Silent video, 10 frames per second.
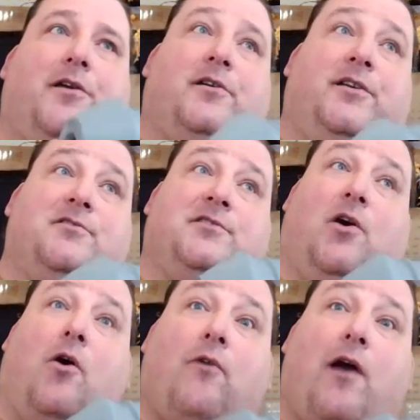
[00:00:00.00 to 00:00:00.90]
you're going to use in
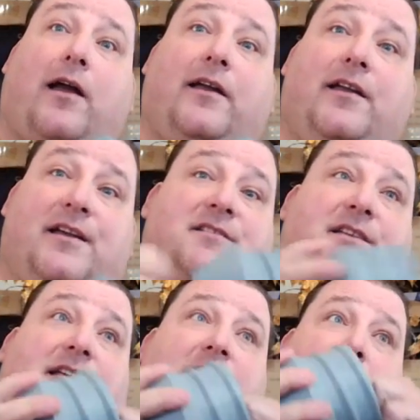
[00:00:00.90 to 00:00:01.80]
the whole rocket is
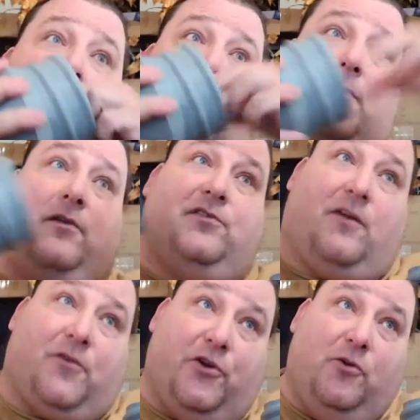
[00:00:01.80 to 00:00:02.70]
the motor mount
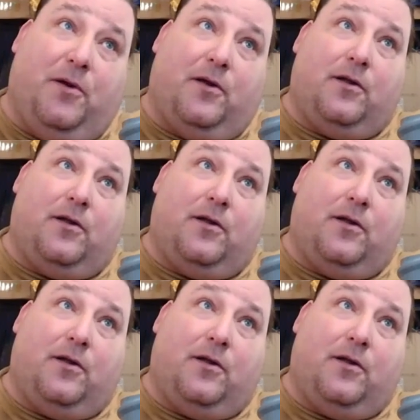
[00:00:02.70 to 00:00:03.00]
stuffer tube,